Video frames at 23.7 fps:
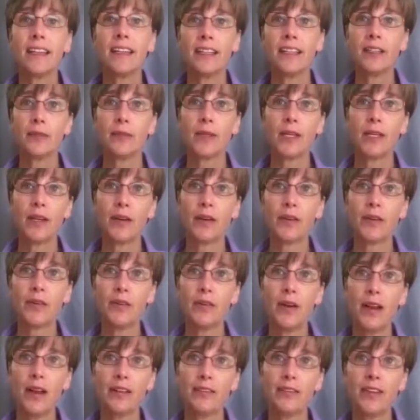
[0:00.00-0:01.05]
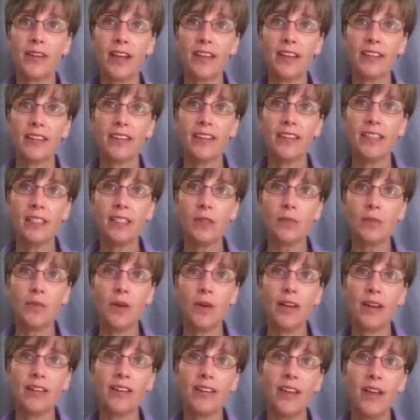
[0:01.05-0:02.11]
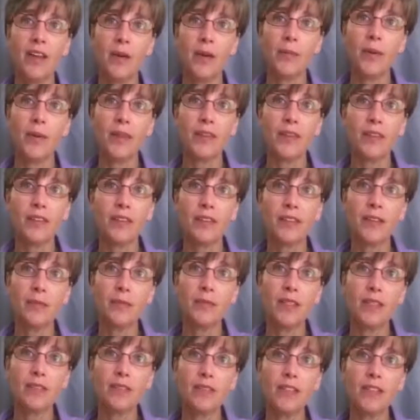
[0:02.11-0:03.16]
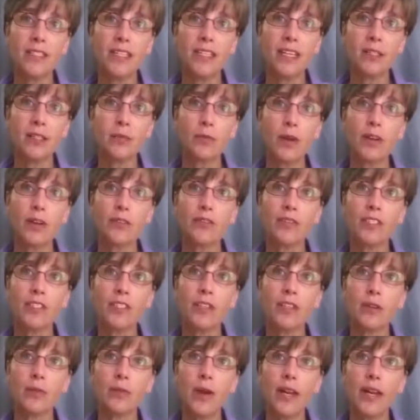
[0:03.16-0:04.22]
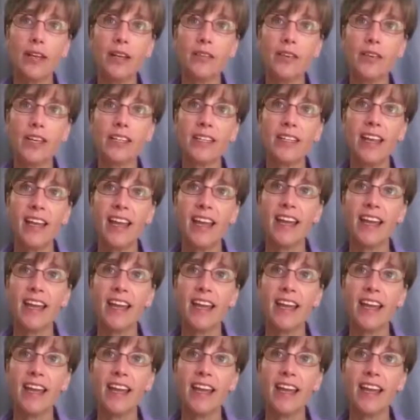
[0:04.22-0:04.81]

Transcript: Here we go. I've got this one, but there's some different text right over to the right of it.